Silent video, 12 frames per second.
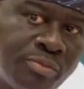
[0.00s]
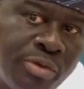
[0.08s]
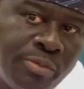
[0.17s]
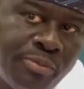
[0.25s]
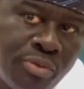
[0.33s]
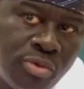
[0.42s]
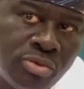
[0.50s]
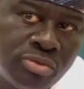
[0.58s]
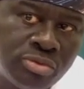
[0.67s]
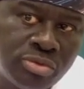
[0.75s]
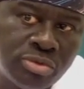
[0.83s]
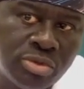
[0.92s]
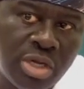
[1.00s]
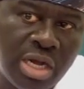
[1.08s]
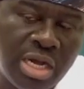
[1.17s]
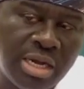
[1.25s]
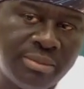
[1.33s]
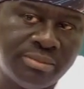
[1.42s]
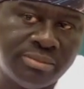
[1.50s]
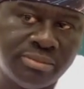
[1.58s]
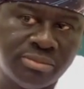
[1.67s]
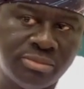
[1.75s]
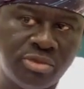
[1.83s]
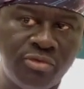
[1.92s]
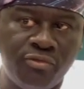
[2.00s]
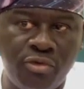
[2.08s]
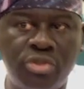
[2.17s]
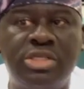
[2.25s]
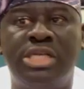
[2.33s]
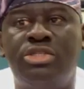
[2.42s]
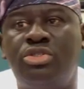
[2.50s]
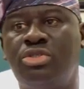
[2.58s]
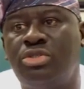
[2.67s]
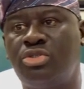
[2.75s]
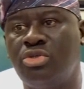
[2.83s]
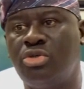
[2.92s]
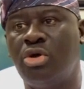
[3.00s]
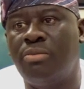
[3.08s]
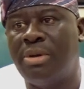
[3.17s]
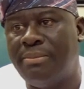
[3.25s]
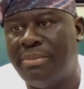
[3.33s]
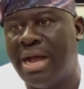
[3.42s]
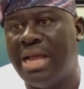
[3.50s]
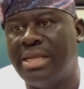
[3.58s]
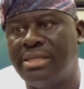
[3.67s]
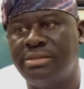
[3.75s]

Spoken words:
people, the voters should come and buy,